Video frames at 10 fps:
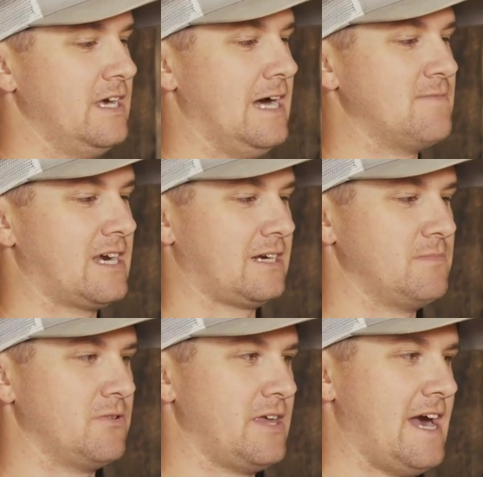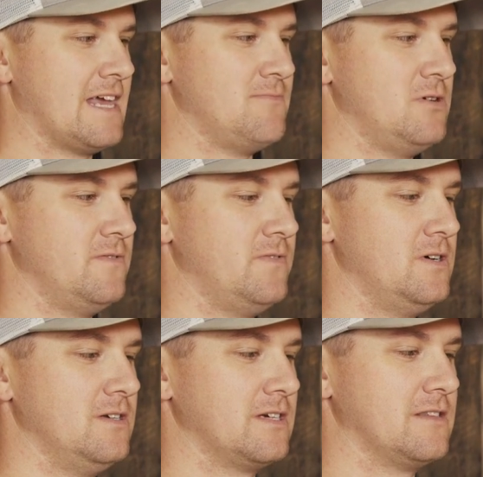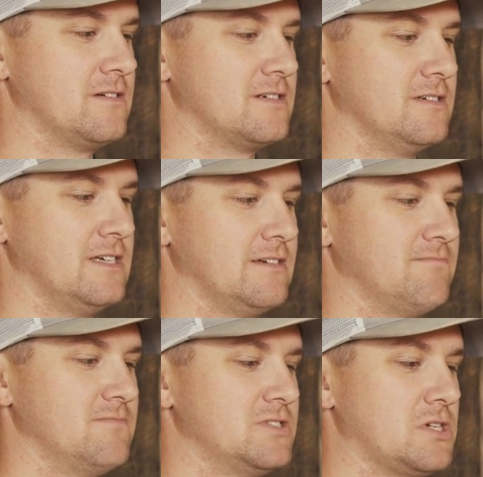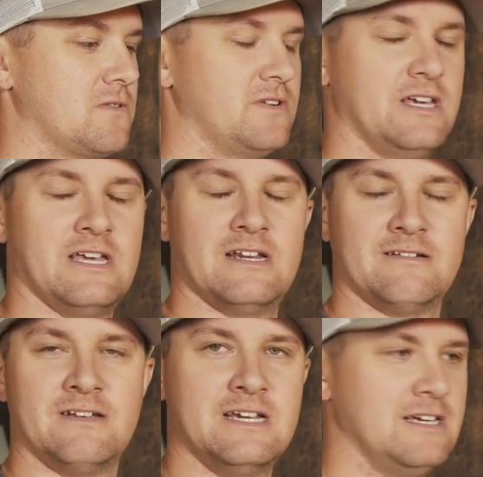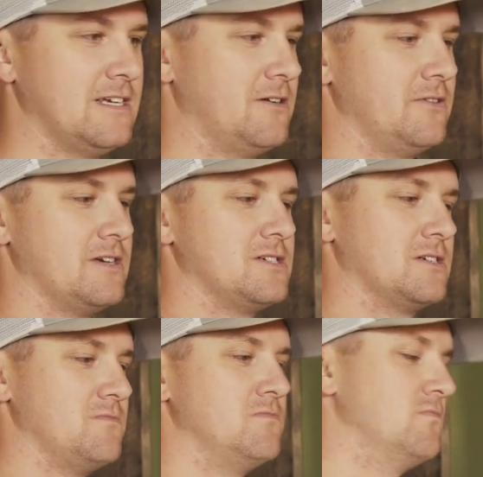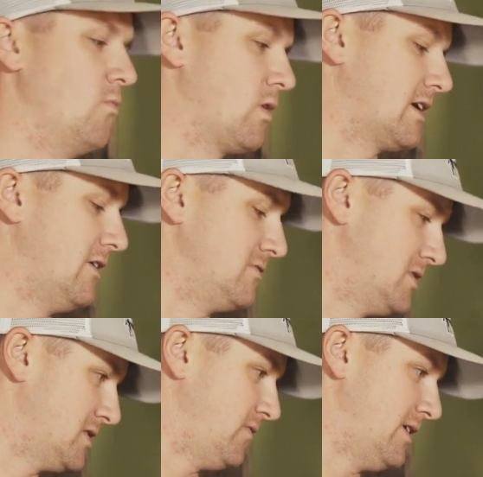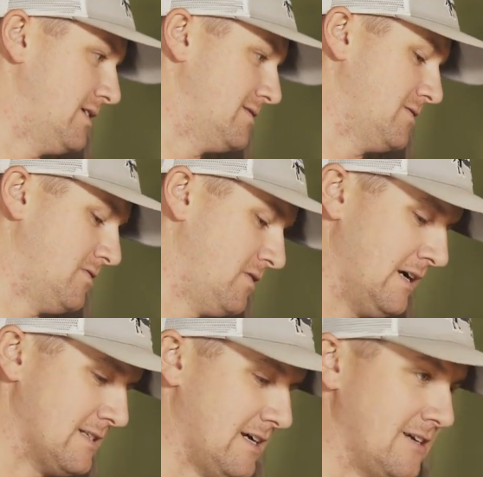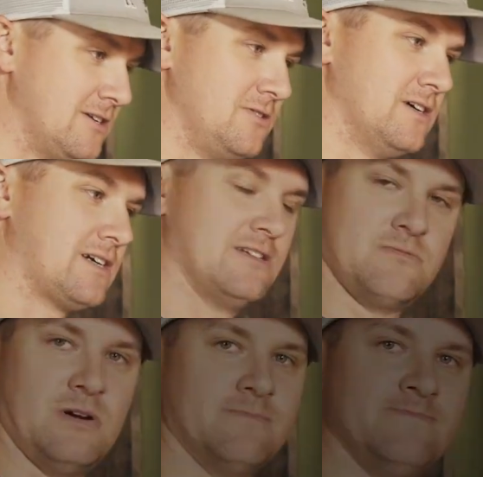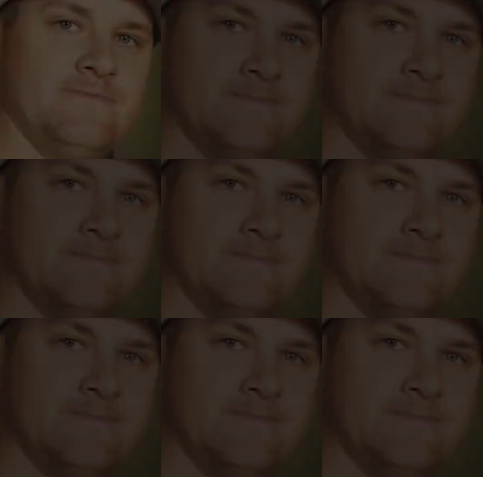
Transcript: I'm not going to be with Adam all fall either to like serve it in, and you know, these should work out just fine. So that's how you do a kisser button.